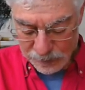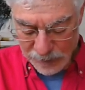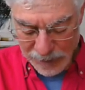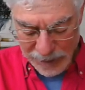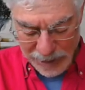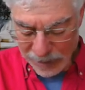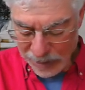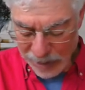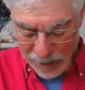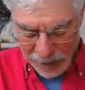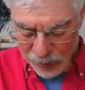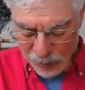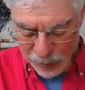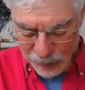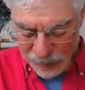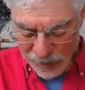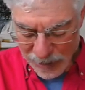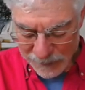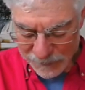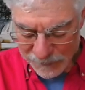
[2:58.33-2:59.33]
I could
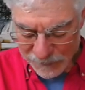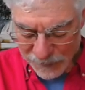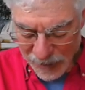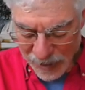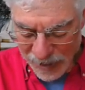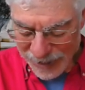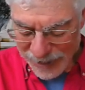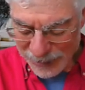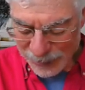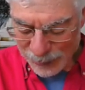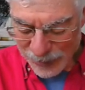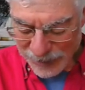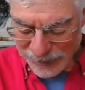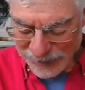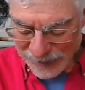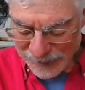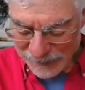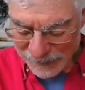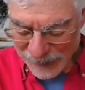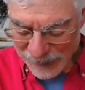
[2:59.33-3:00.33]
not find or
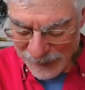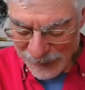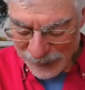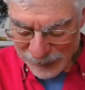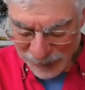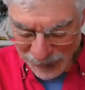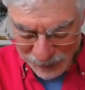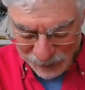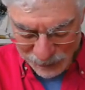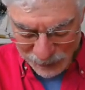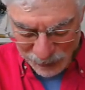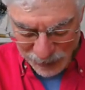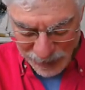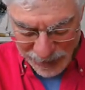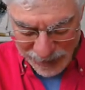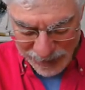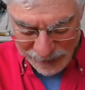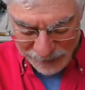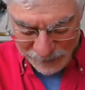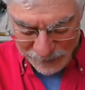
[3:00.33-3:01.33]
identify the cluster. I
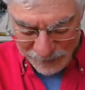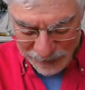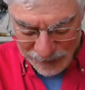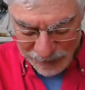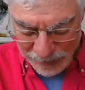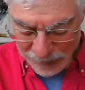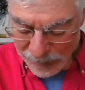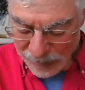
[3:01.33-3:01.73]
even